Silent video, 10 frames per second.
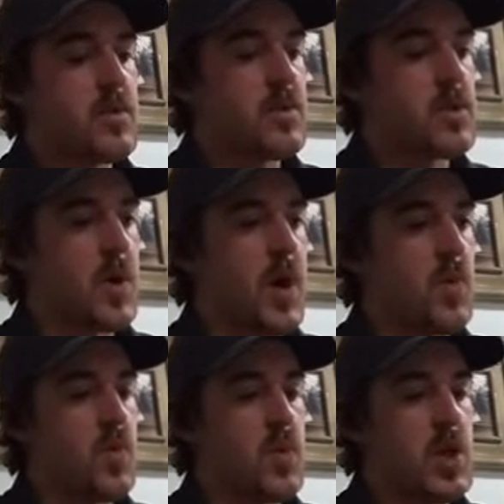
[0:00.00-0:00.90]
so I
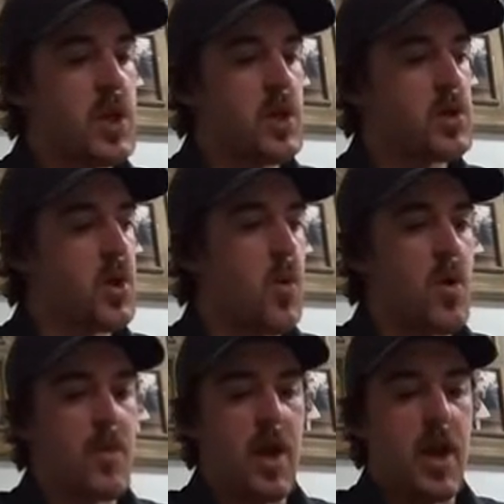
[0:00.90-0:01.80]
really know where
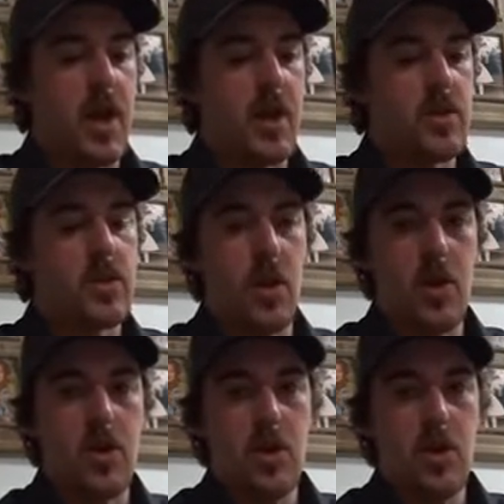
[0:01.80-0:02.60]
my hands are,